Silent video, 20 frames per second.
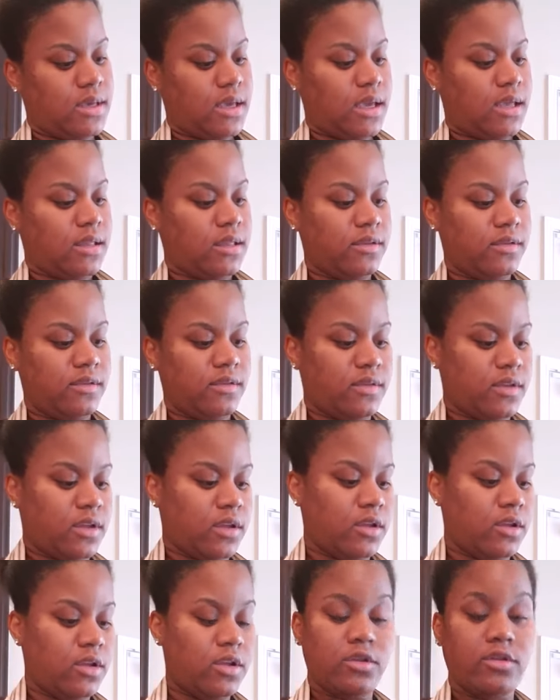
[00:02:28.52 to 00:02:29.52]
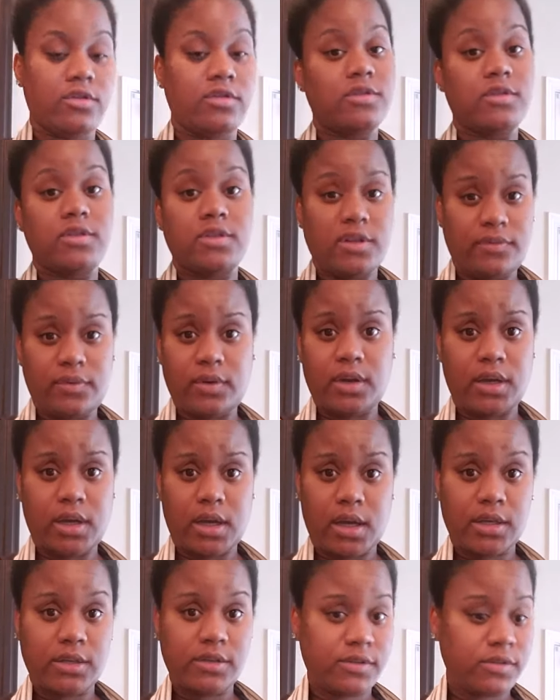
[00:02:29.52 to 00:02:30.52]
And this is a different
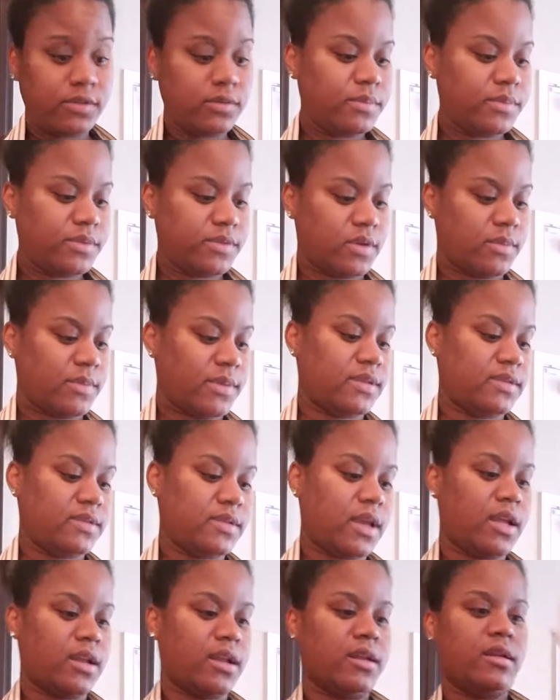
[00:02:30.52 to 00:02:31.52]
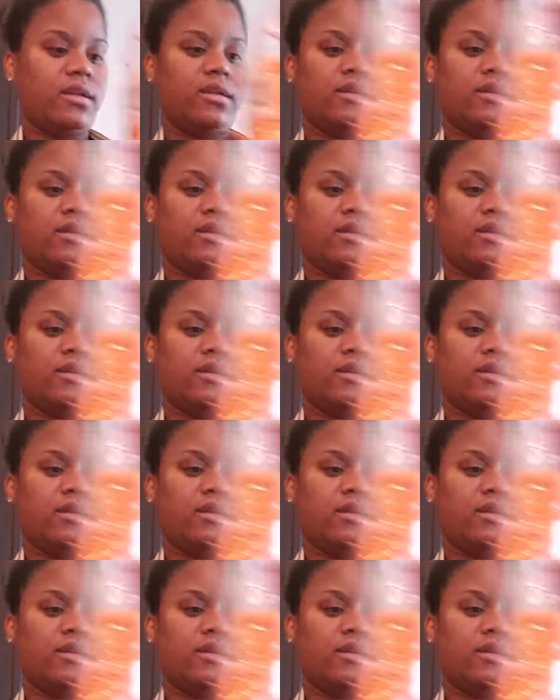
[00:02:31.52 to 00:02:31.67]
kind of soup, so I'm excited.